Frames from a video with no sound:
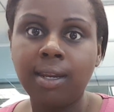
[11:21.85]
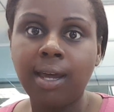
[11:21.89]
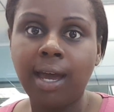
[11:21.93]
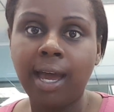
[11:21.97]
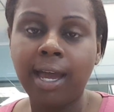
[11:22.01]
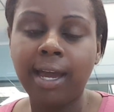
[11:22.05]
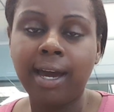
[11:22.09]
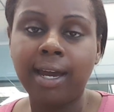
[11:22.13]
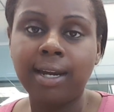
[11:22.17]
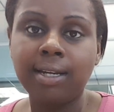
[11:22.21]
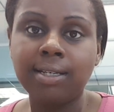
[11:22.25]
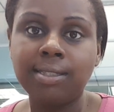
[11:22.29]

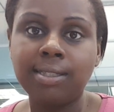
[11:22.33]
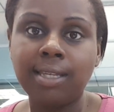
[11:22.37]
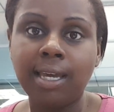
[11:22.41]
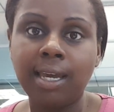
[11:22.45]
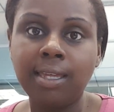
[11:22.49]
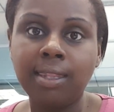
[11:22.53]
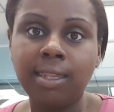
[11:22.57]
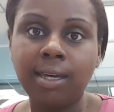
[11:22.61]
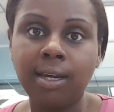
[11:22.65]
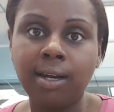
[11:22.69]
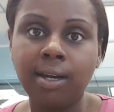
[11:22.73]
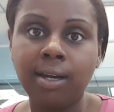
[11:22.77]
I got to
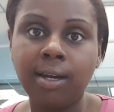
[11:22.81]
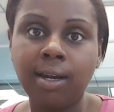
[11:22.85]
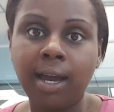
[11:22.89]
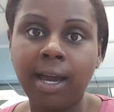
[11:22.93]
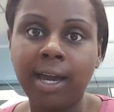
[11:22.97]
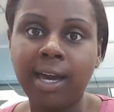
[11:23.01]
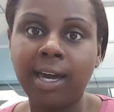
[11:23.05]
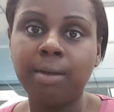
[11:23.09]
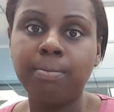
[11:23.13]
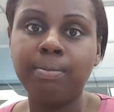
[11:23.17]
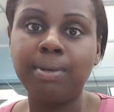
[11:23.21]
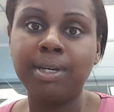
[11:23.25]
stay there. I
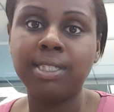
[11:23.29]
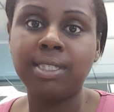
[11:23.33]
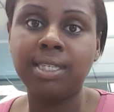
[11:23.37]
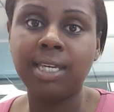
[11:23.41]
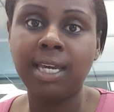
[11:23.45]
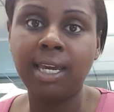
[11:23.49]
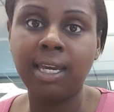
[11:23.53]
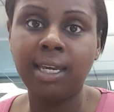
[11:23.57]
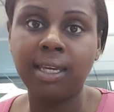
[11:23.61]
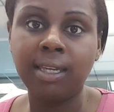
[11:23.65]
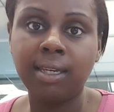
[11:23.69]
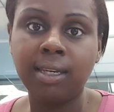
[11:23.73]
got to
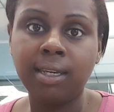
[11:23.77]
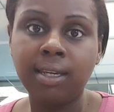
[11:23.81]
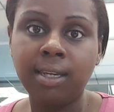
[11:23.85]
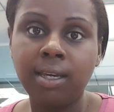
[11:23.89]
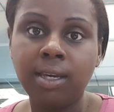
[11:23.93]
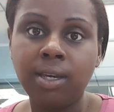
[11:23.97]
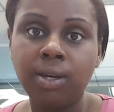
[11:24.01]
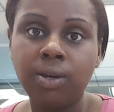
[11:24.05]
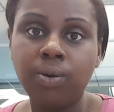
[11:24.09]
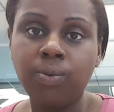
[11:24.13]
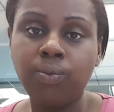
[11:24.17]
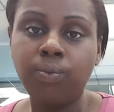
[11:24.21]
maintain
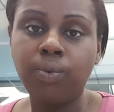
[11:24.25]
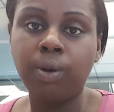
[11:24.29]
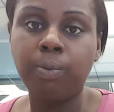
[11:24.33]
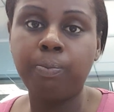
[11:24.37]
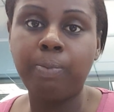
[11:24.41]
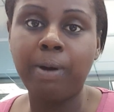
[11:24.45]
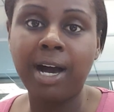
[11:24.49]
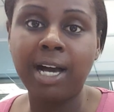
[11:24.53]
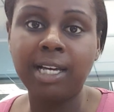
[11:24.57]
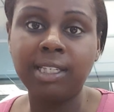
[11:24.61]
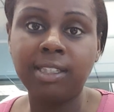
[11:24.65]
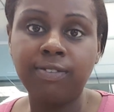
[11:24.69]
with a
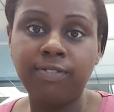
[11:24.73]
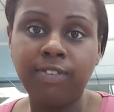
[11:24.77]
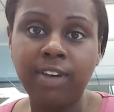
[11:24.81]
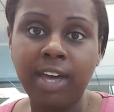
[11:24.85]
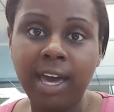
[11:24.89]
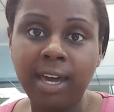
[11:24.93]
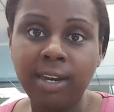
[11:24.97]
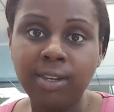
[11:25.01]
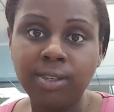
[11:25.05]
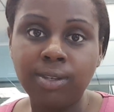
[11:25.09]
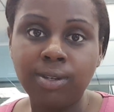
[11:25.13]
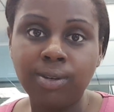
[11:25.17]
positive
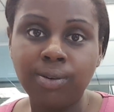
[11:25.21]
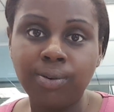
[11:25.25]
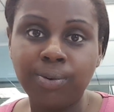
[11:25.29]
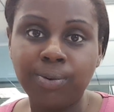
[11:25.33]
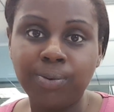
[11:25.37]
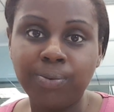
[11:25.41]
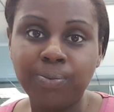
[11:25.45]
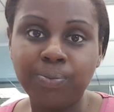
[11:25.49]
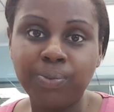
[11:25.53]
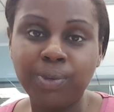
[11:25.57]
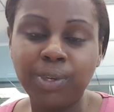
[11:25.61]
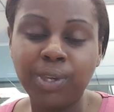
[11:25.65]

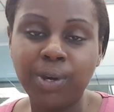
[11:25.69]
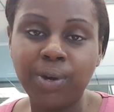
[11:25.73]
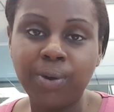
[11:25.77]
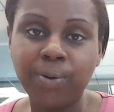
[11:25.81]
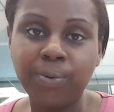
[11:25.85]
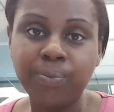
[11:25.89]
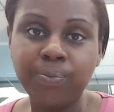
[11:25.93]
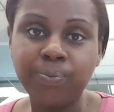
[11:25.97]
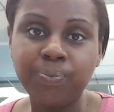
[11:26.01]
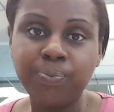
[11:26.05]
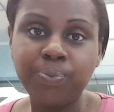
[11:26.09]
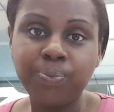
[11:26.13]
attitude, you
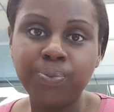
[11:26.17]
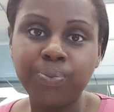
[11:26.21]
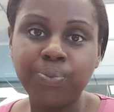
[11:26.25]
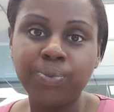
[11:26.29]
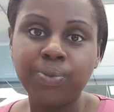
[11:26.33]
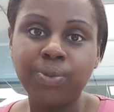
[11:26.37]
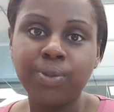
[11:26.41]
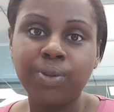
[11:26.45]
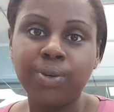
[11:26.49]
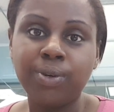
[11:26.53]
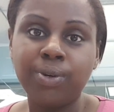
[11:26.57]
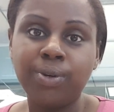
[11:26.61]
know?
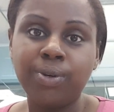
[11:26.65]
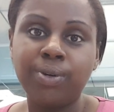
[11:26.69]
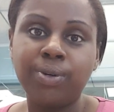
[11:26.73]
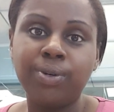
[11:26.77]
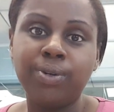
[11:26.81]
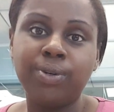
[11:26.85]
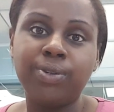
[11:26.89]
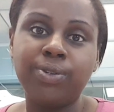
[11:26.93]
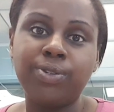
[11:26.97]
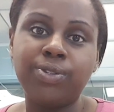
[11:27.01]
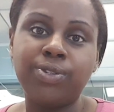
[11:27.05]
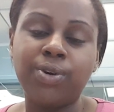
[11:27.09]

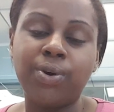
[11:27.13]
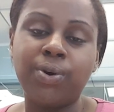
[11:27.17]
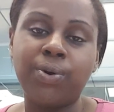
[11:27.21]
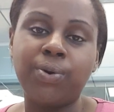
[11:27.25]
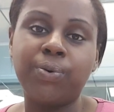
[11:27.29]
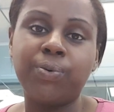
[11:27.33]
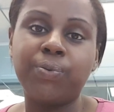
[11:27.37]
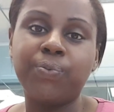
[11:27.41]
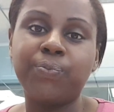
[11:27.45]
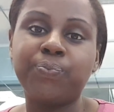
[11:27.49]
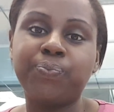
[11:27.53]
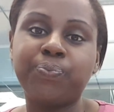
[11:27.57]

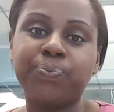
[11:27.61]
So,